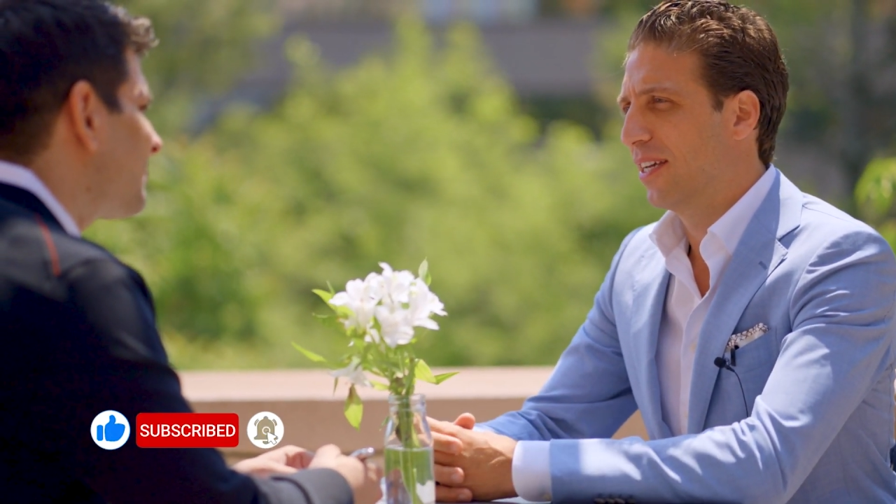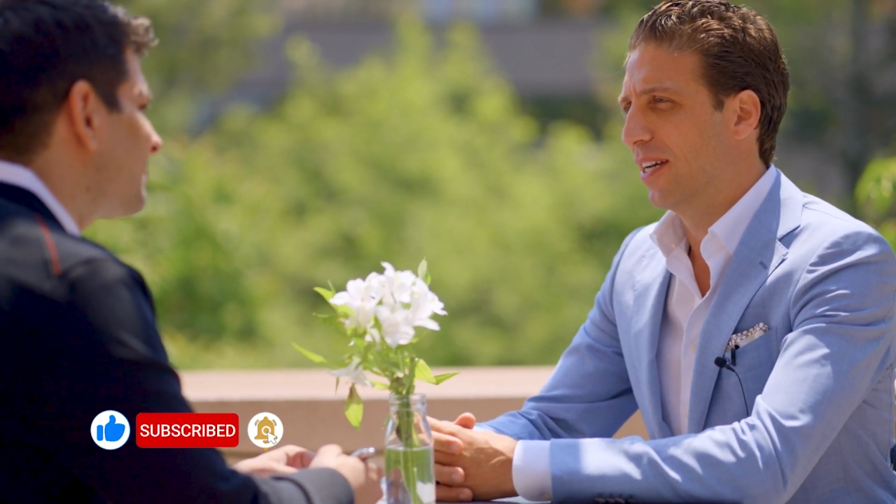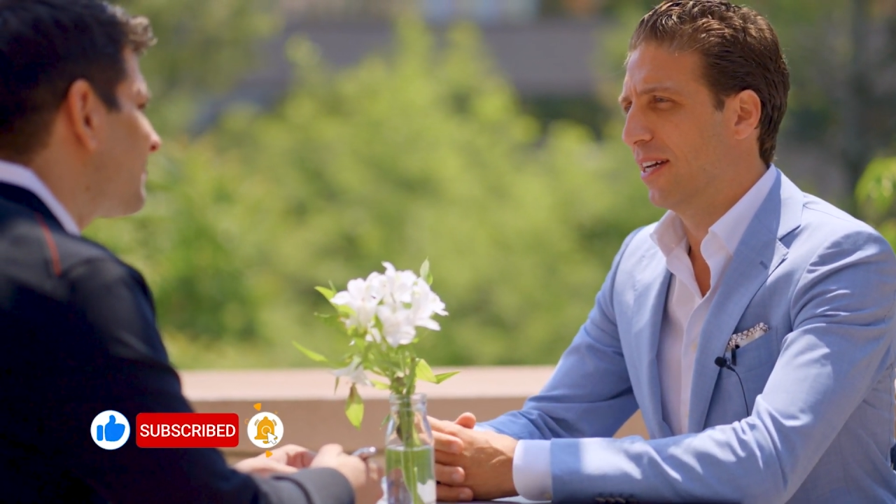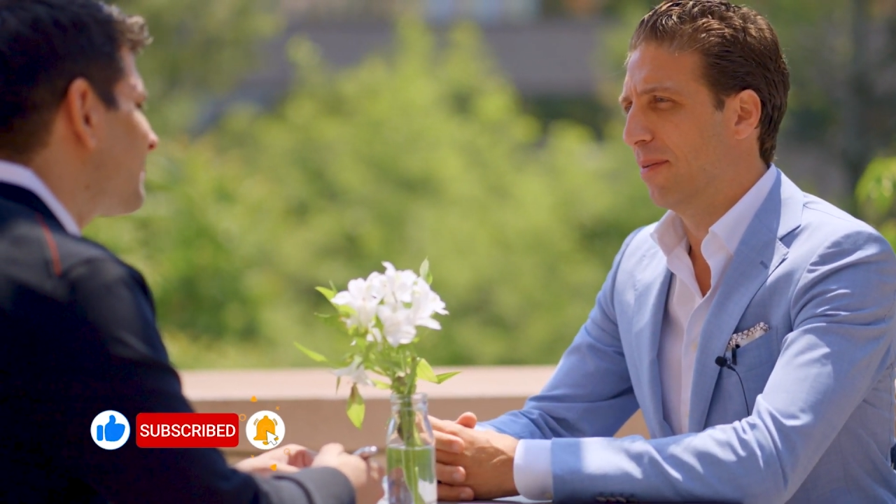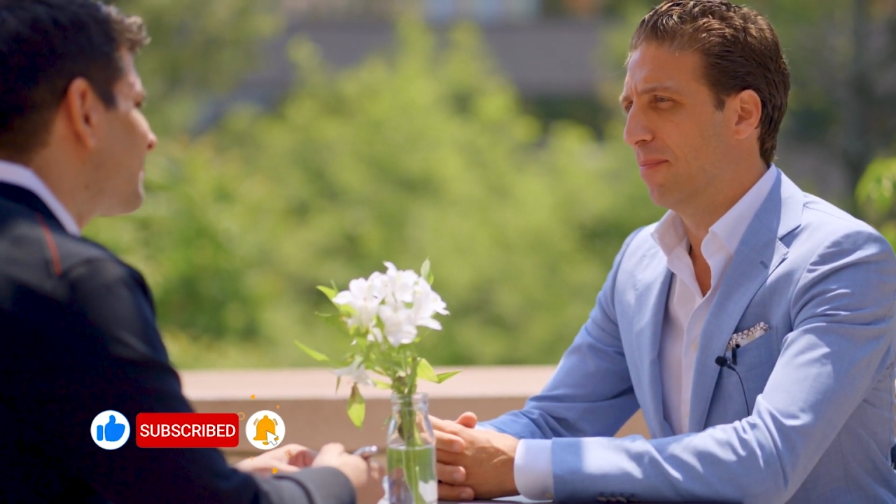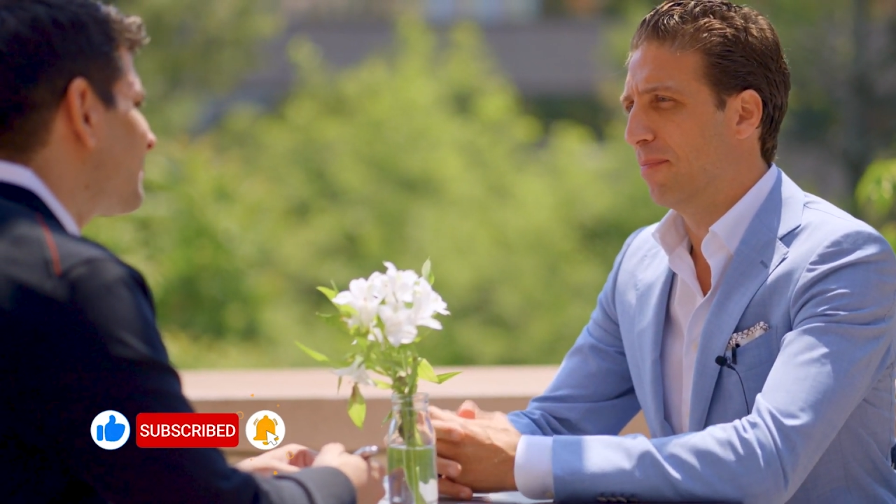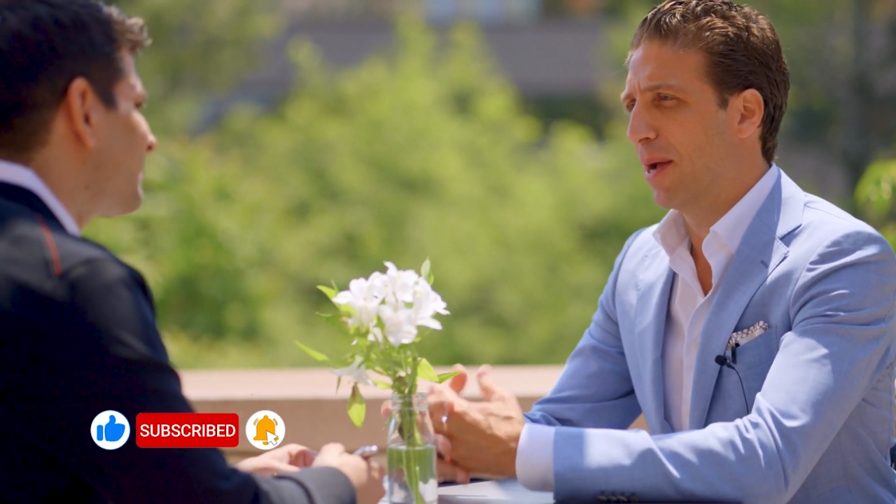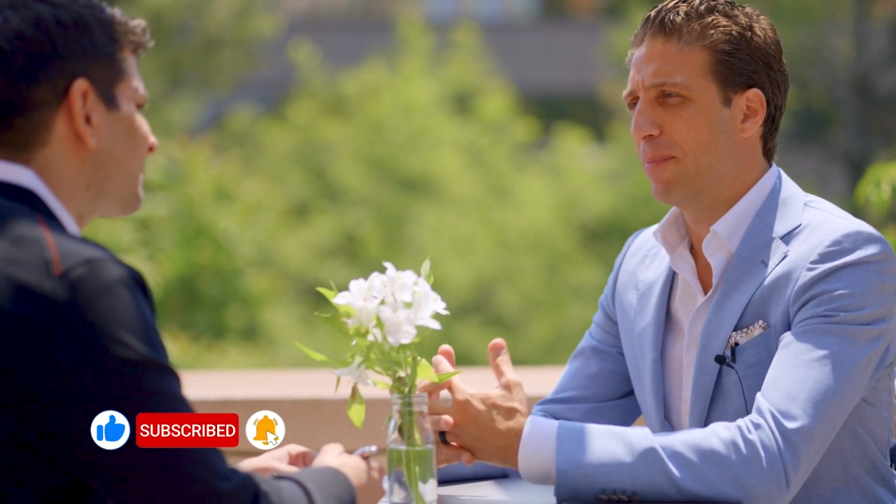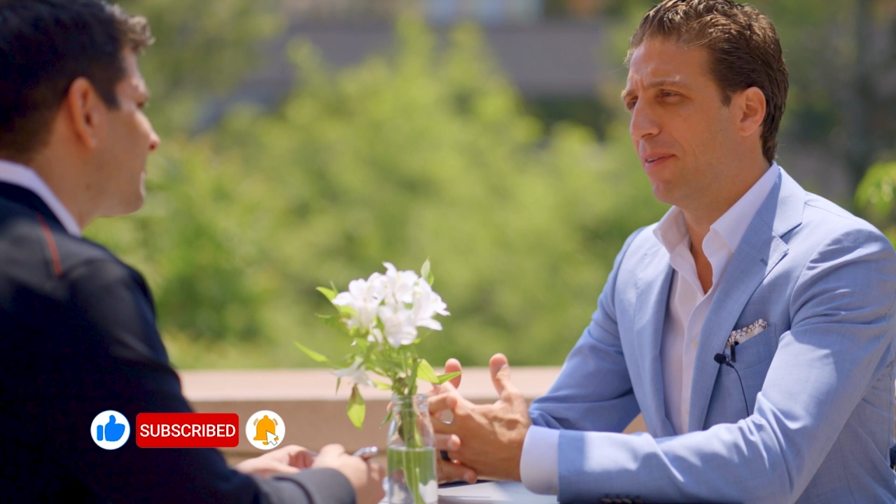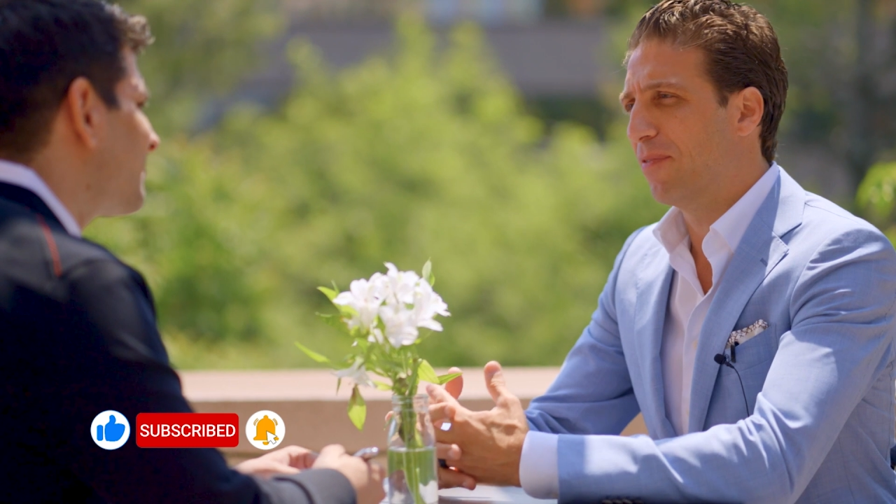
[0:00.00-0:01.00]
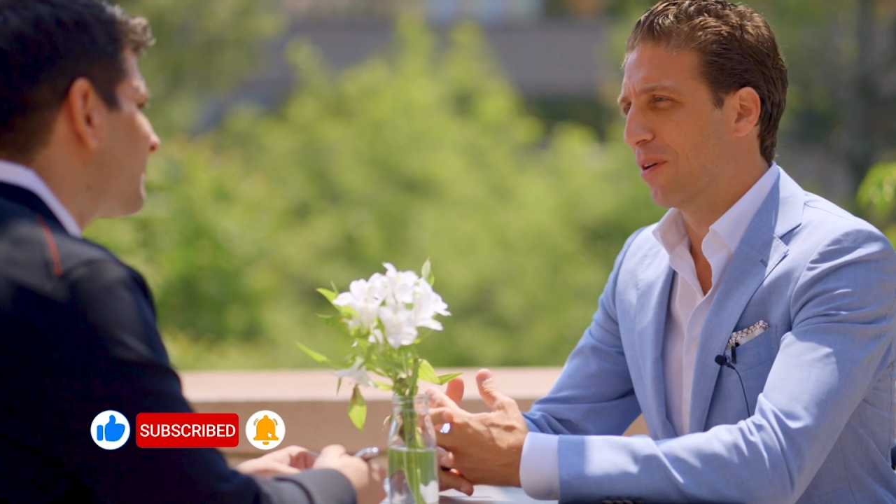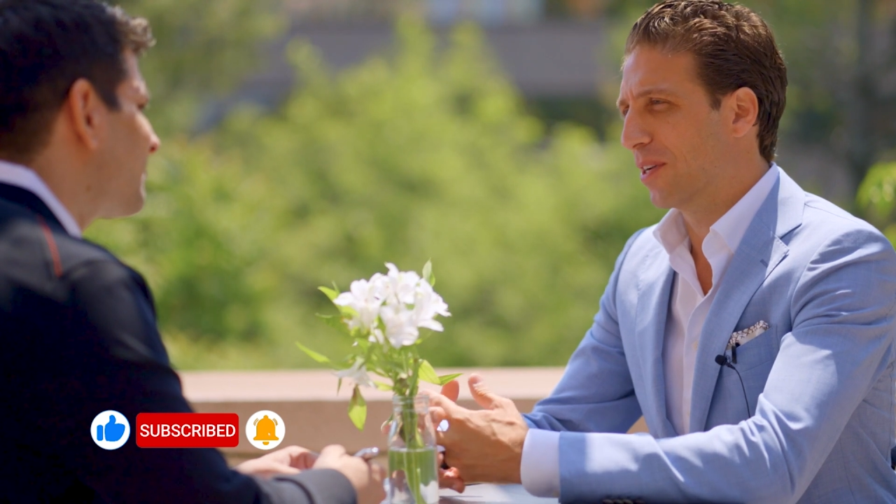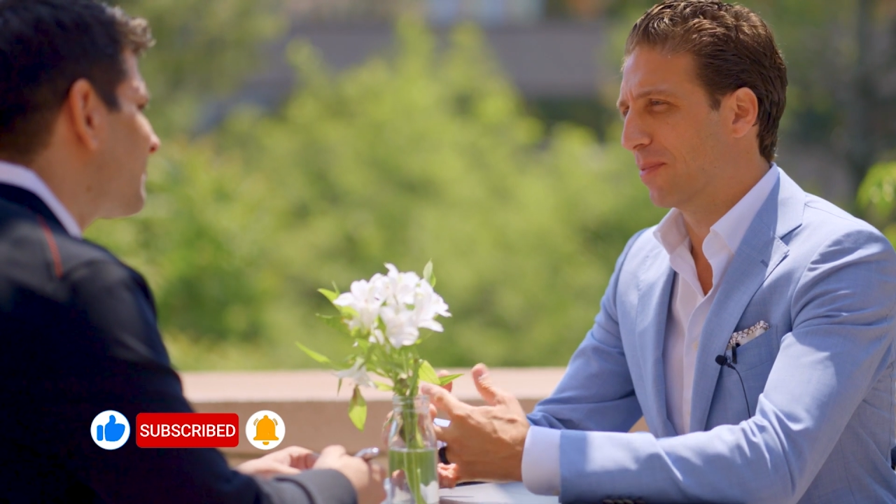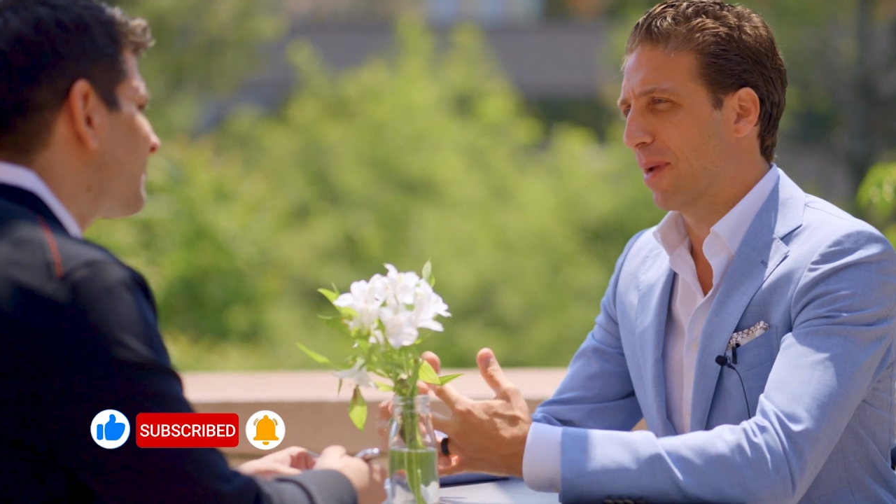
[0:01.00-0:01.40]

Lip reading: My main focus,